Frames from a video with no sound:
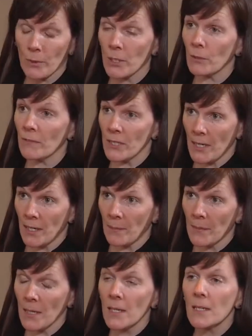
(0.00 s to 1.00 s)
window of
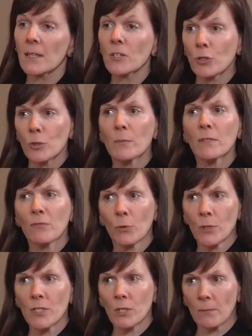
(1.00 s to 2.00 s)
time, they shouldn't be
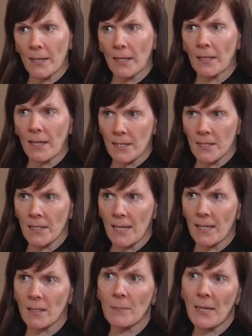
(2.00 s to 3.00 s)
forced to recognize the
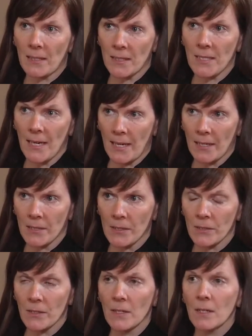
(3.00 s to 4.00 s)
gain and pay the
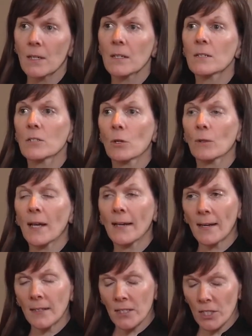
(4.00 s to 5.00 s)
tax. So
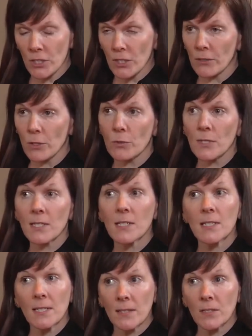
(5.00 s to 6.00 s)
like-kind exchanges are used
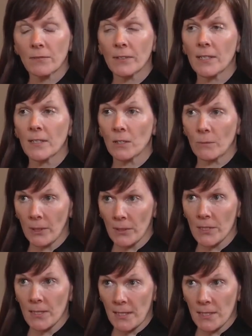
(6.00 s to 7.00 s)
extensively in the real
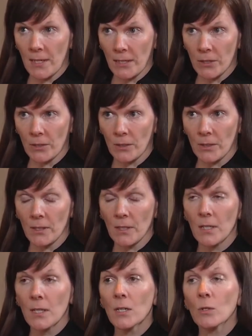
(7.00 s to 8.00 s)
estate sector.
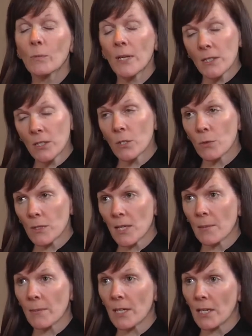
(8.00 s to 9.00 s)
REITs use
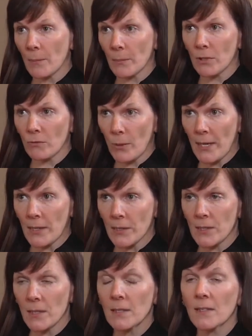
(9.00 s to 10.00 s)
them in a number of
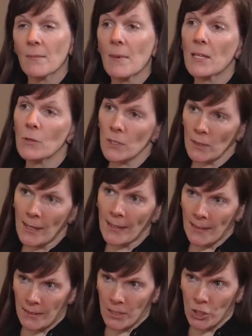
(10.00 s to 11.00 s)
ways. They may use a
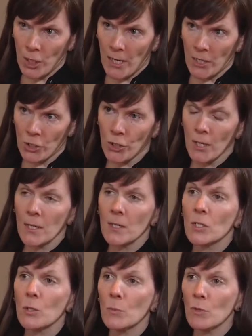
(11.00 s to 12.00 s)
like-kind exchange
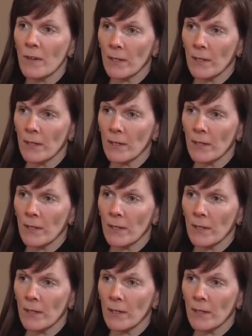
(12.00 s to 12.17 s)
to move